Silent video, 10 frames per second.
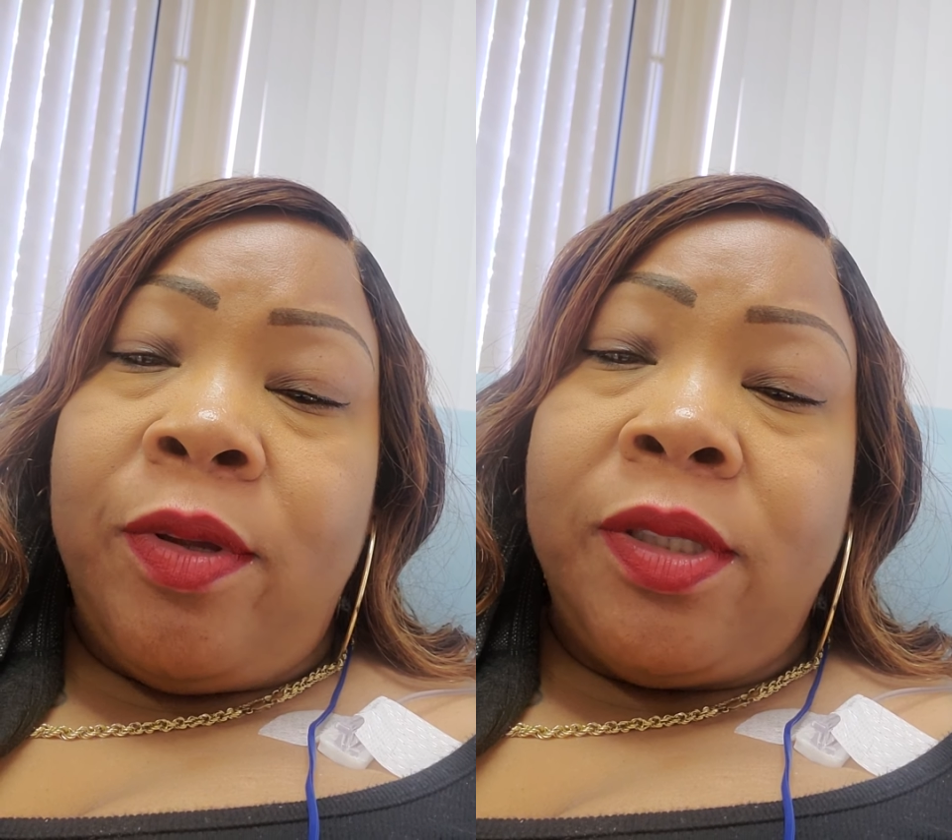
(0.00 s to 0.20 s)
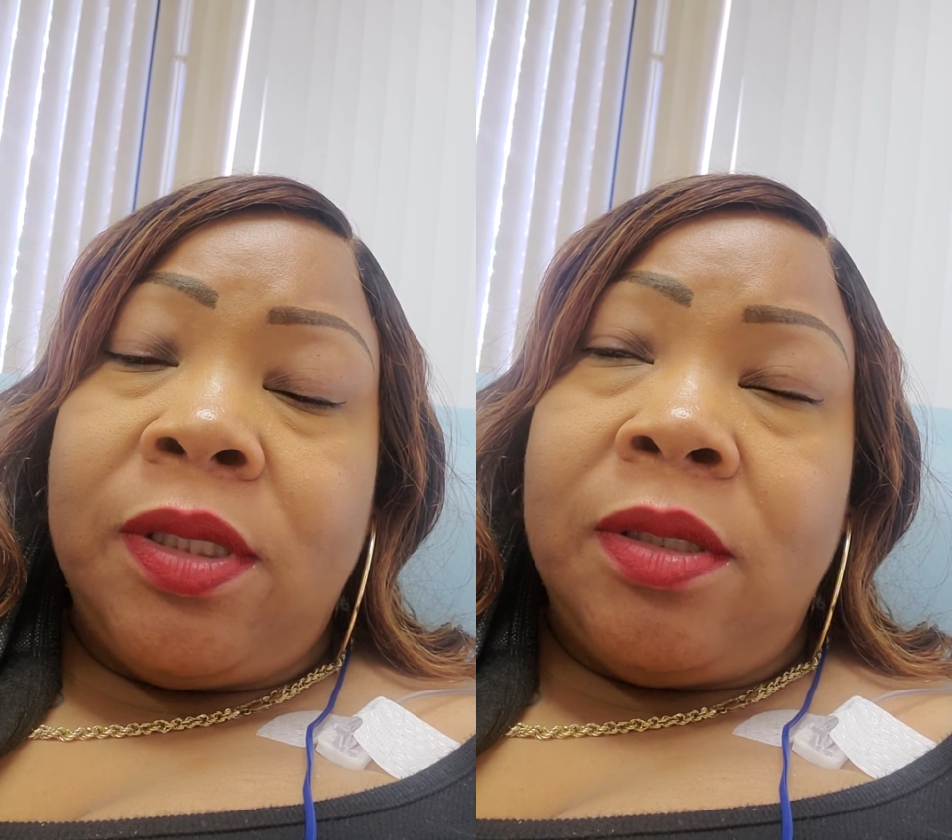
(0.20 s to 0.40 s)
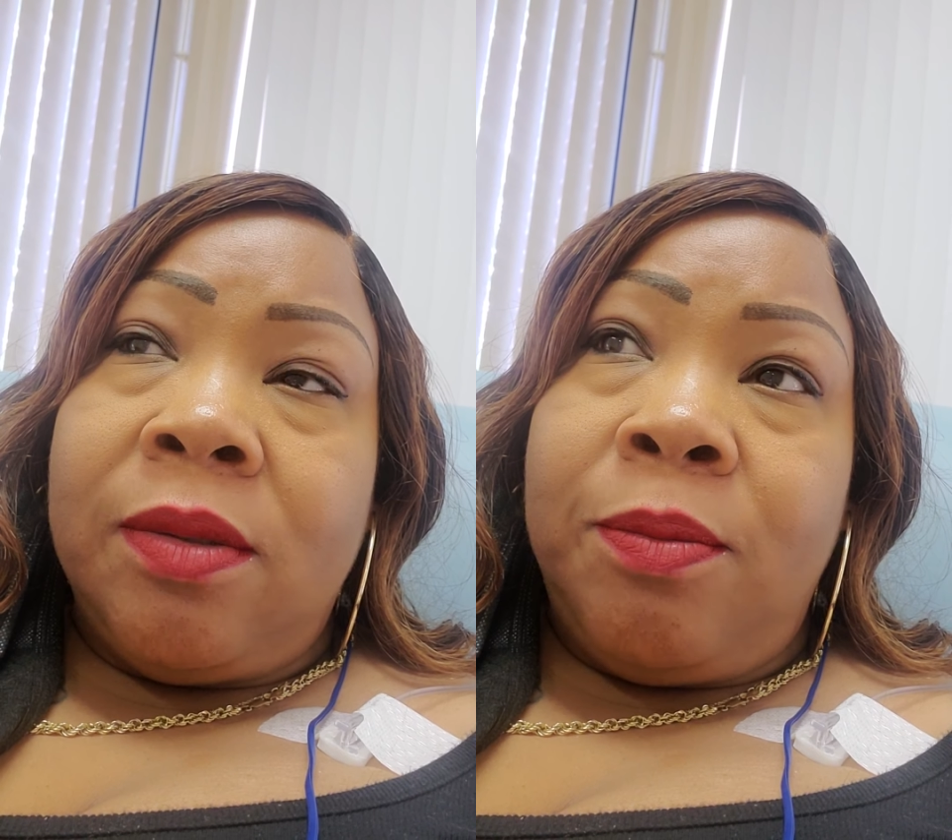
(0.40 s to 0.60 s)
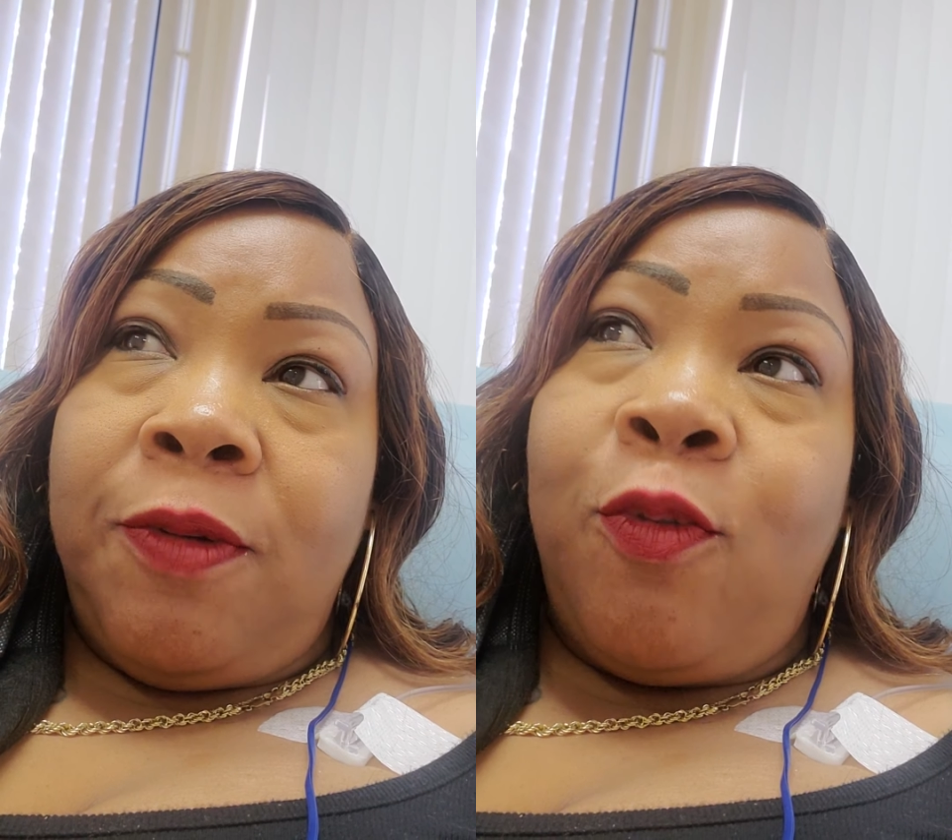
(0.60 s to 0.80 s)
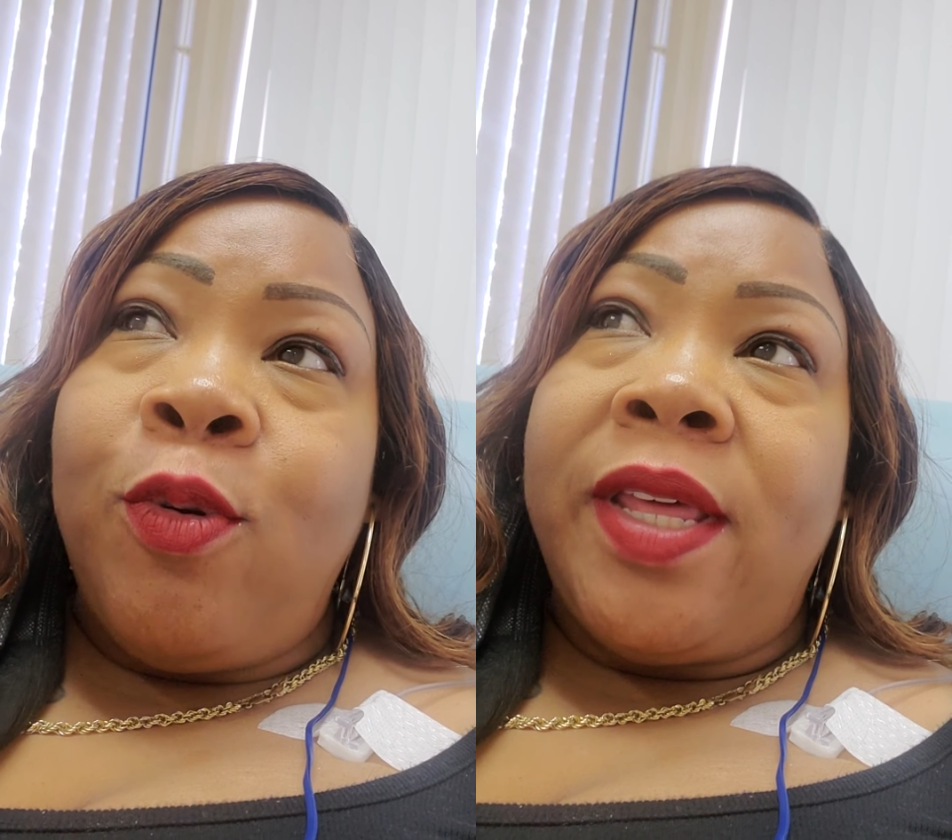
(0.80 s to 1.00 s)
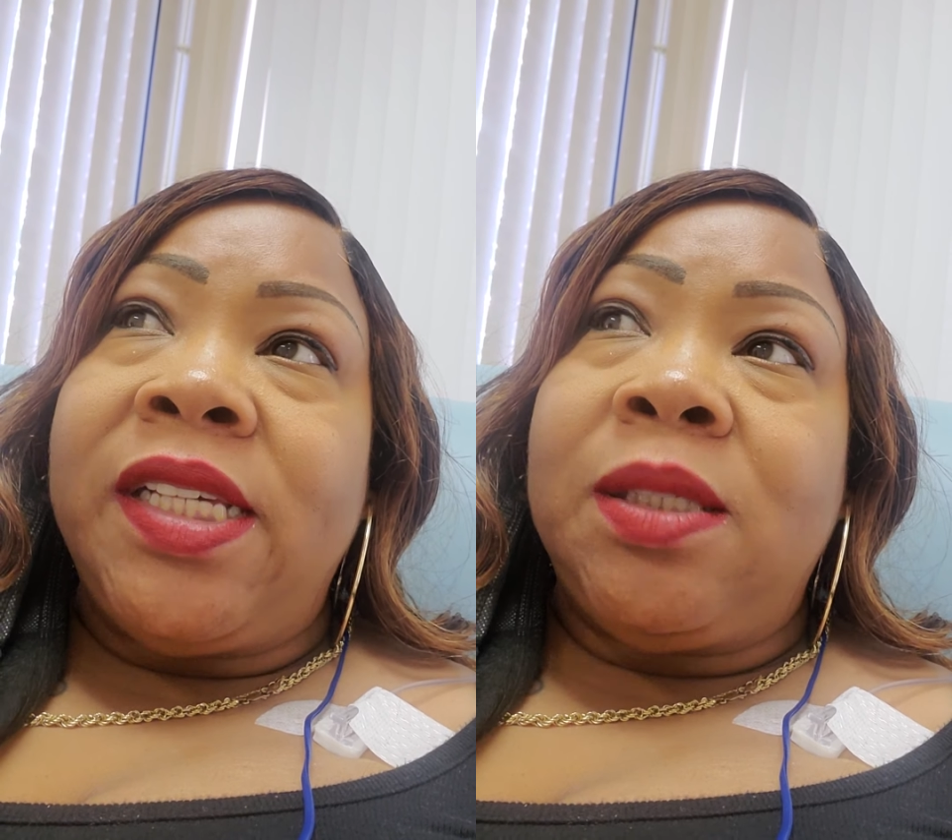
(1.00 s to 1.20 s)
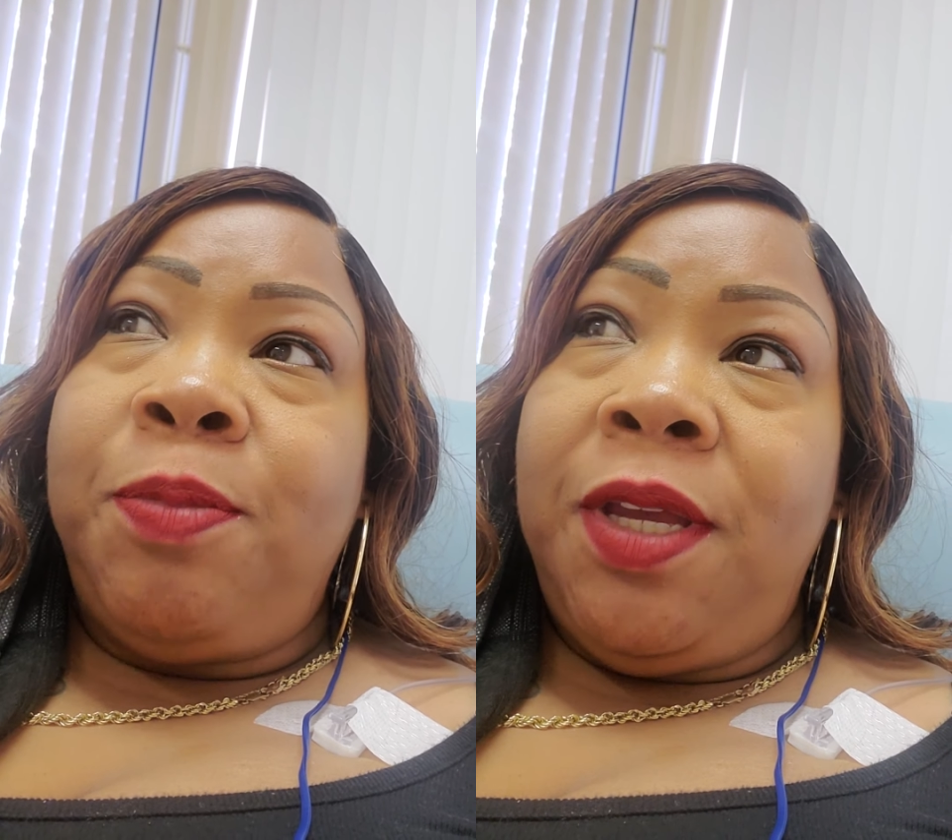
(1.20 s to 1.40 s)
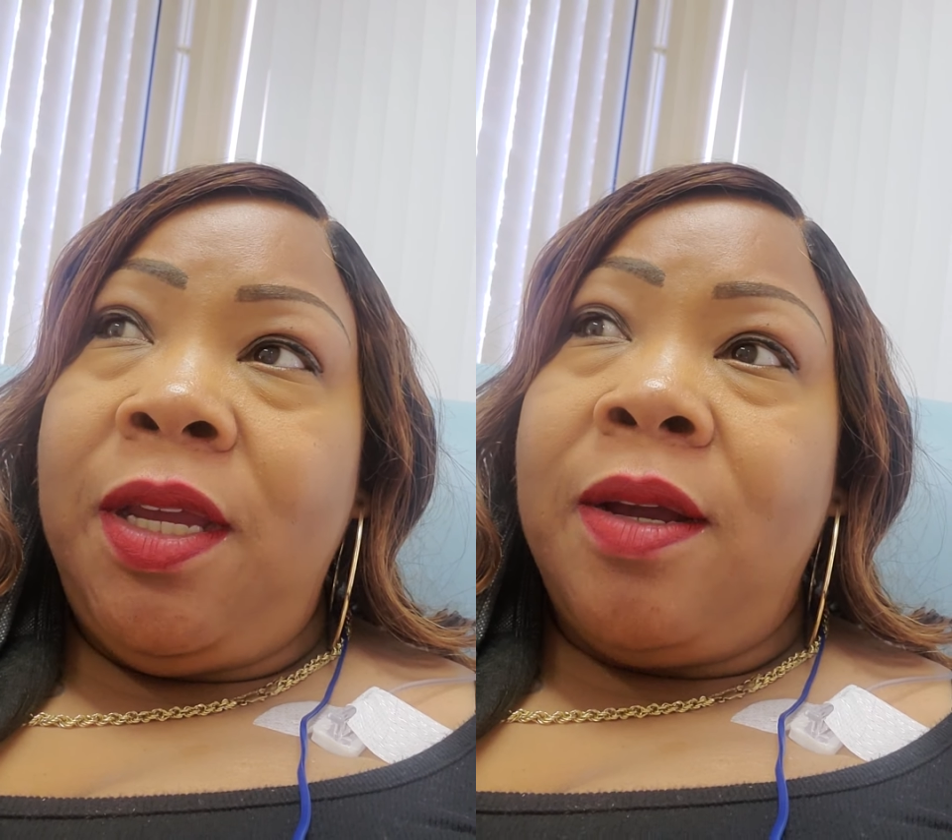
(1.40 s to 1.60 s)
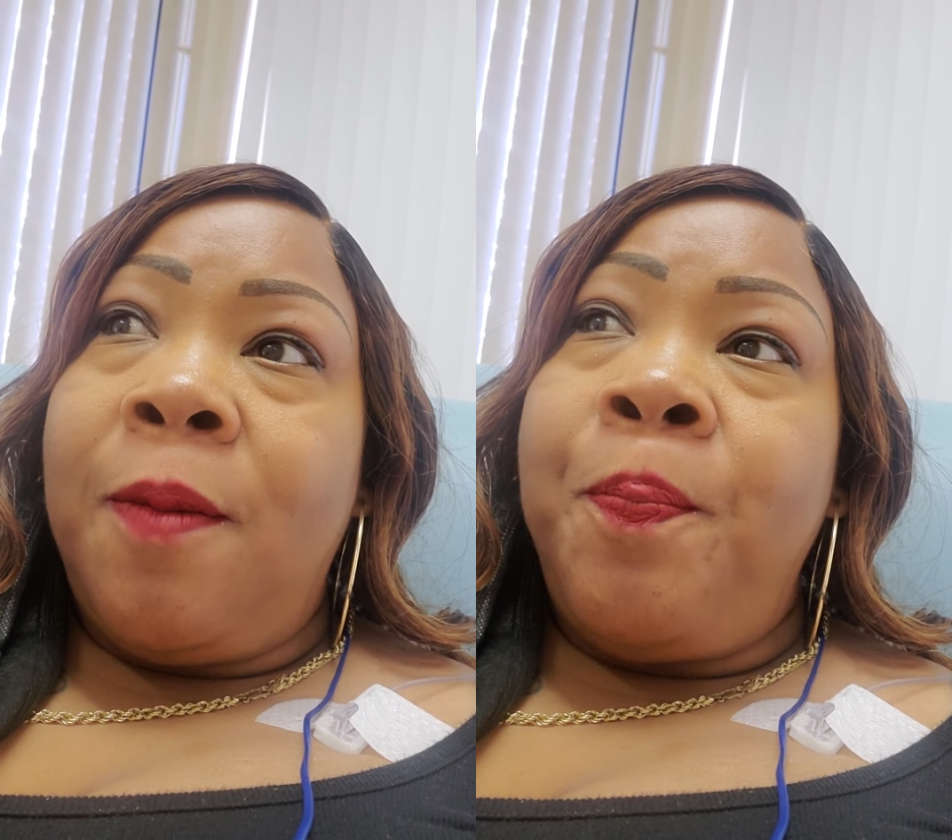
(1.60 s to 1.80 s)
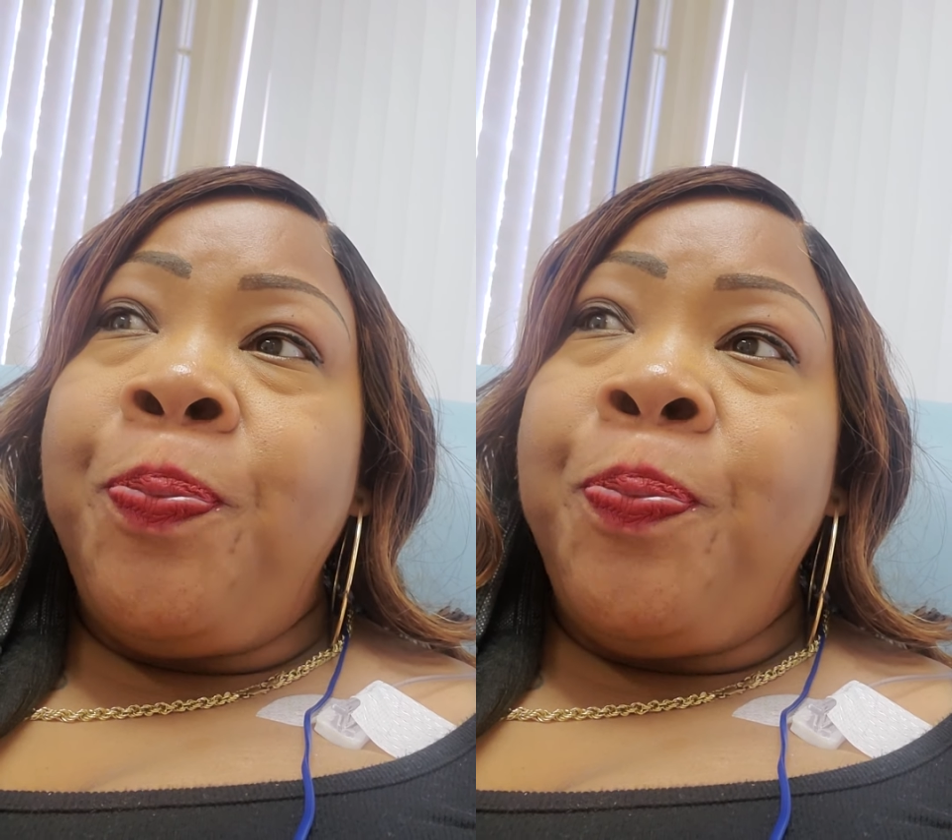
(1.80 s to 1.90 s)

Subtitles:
they speak,